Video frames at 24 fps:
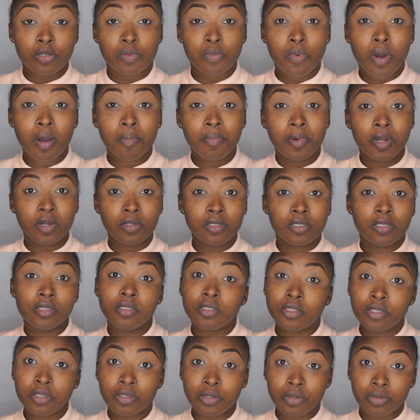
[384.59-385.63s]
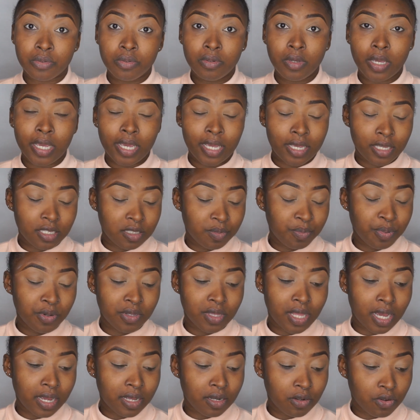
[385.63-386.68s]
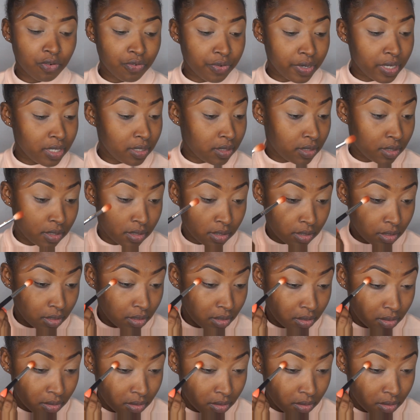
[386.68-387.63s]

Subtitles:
So what I'm going to do is put that in the crease.